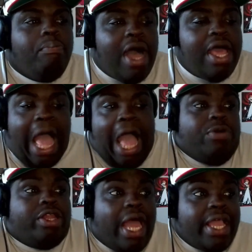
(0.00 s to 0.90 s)
But I
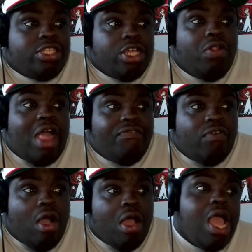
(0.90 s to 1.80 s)
would like it to go that
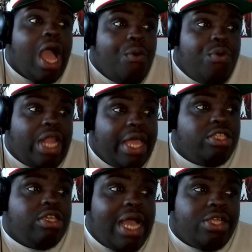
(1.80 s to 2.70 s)
far. I would
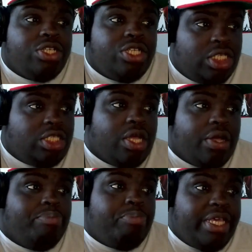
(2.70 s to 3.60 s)
like to actually sit
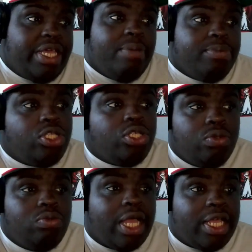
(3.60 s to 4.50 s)
there and be able
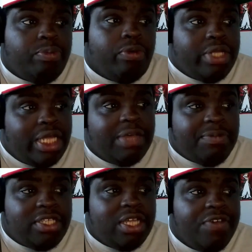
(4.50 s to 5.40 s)
to explore that
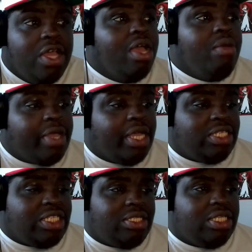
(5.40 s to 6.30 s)
type of stuff
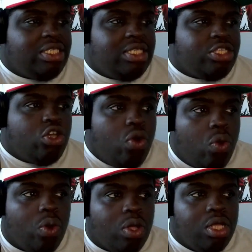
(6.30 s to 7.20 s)
because it's
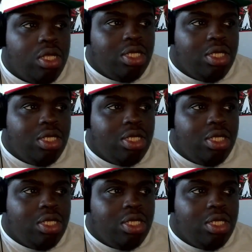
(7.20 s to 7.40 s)
cool.